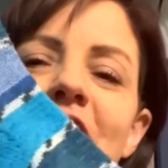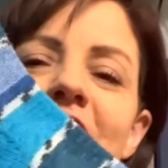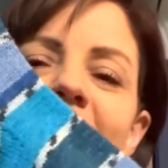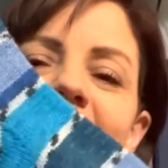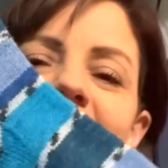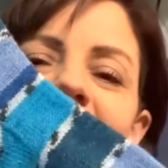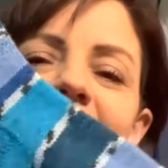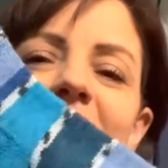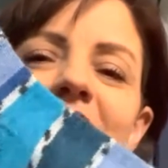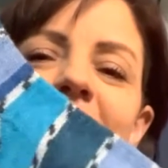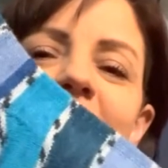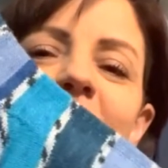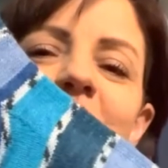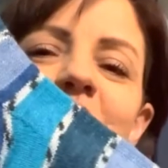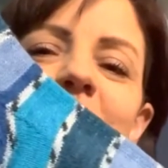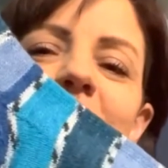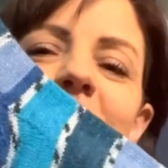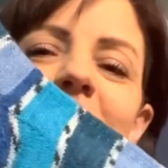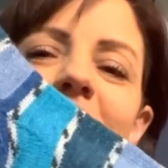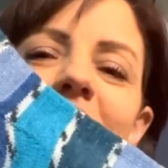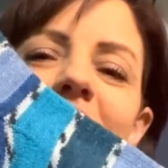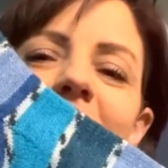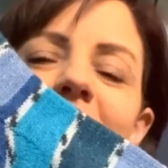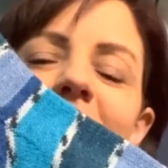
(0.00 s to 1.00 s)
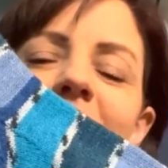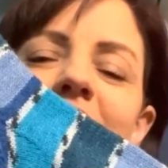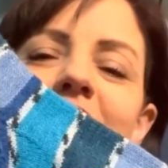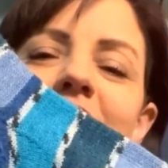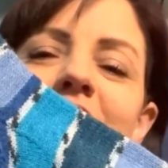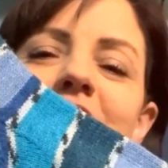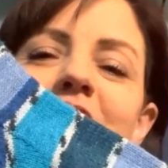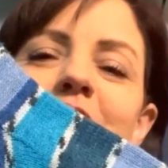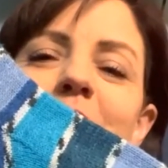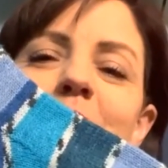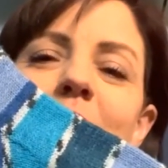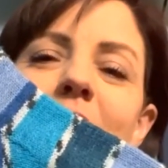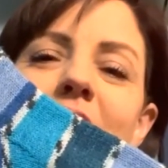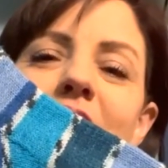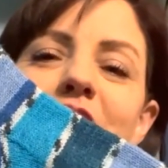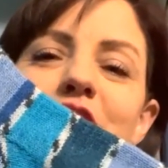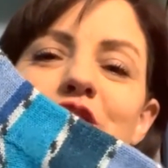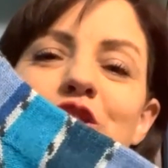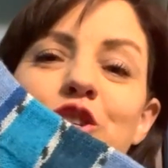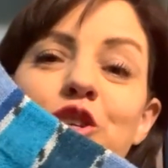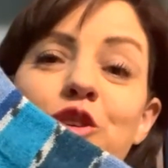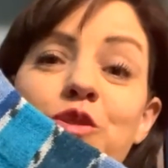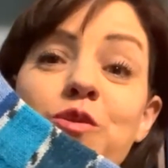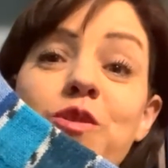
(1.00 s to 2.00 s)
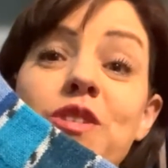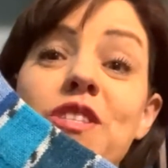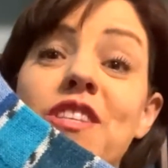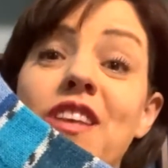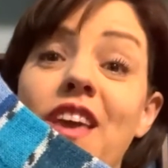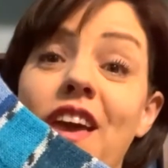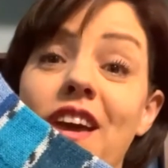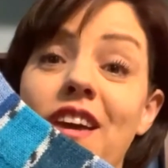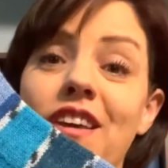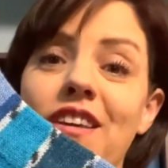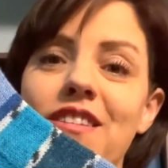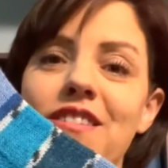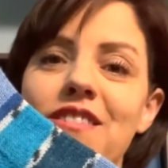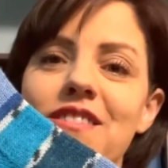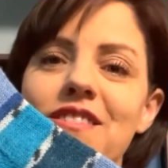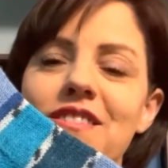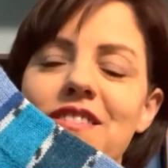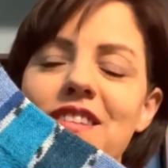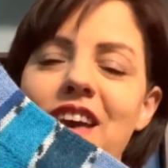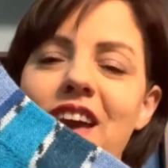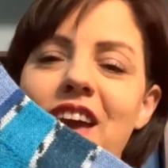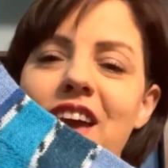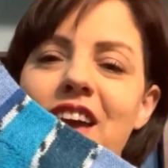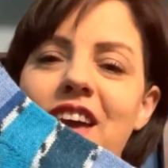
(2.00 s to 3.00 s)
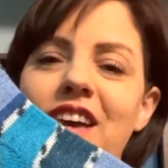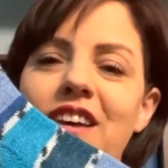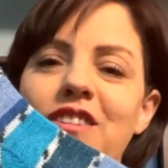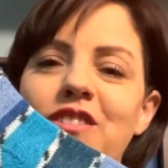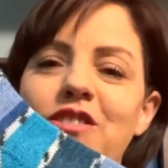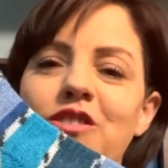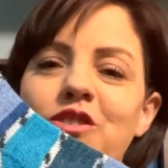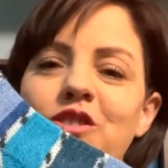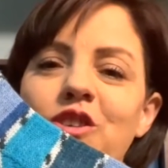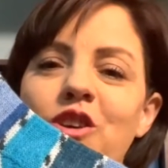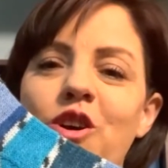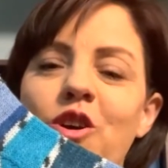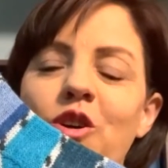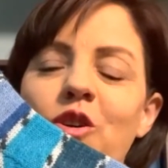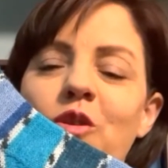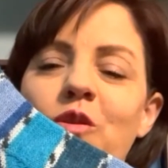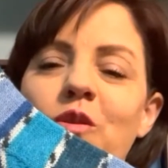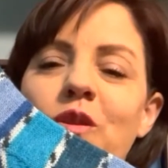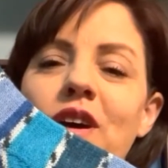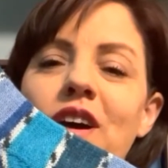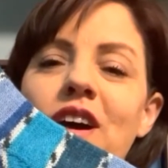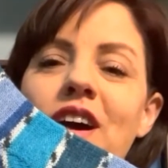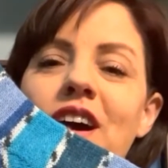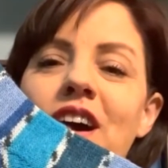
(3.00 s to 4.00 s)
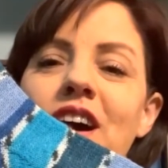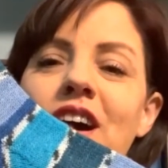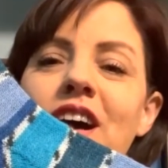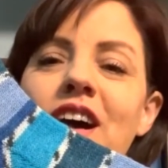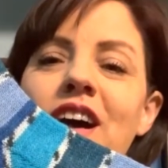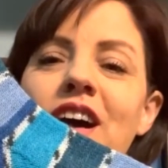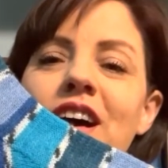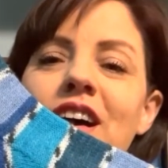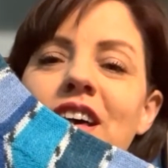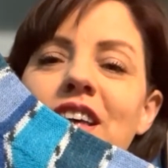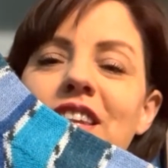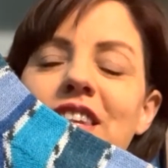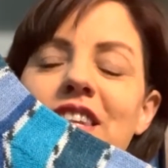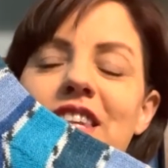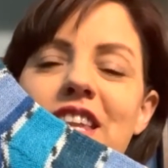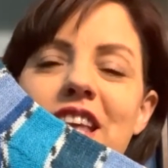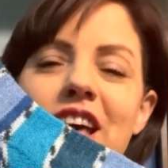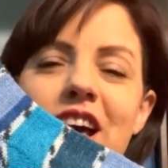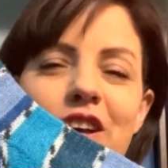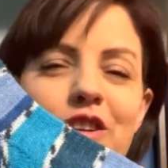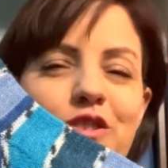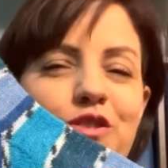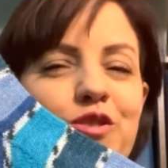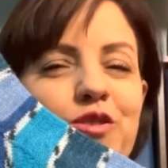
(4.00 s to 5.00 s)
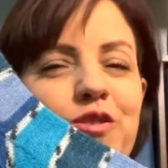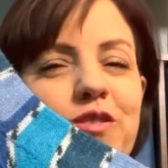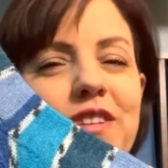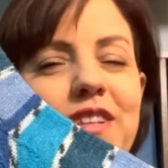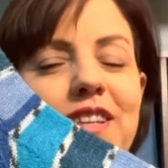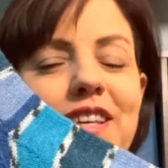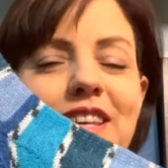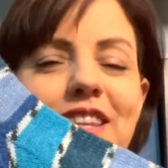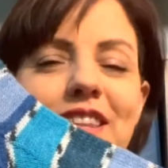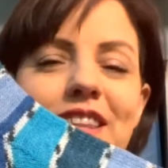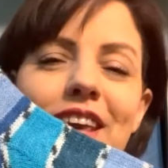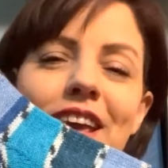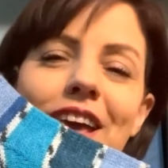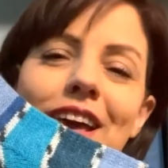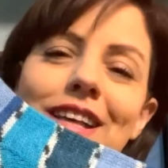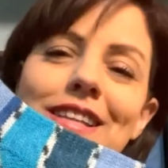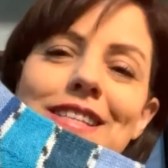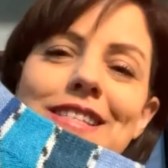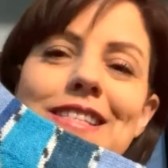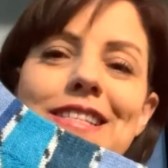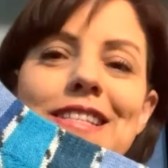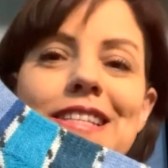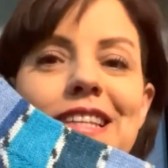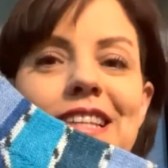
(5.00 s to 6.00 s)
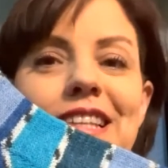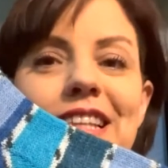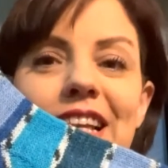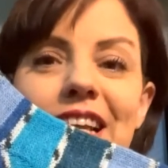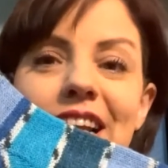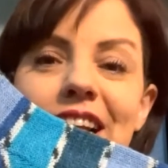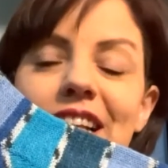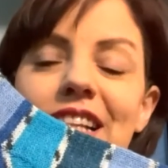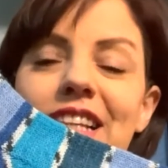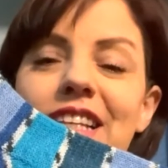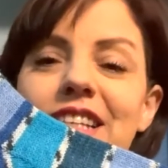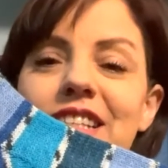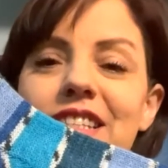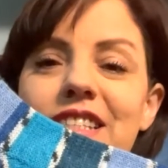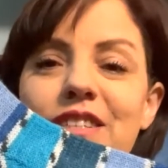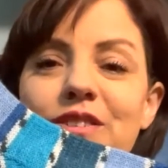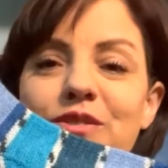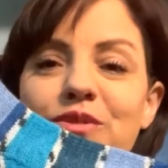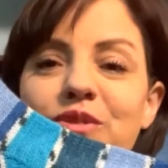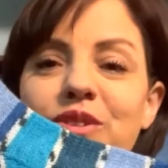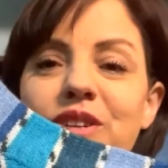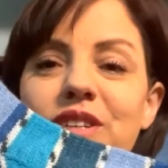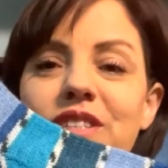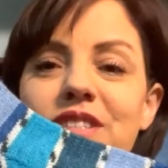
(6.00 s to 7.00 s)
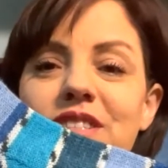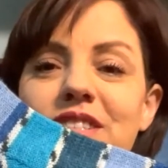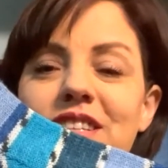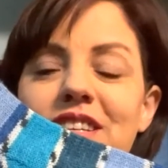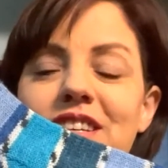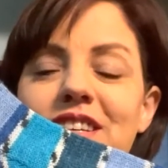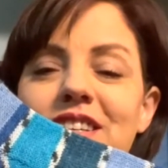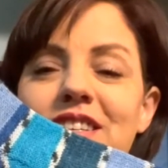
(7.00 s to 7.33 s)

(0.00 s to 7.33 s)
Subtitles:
it's interesting because I did buy two skeins, and so naturally they had slightly different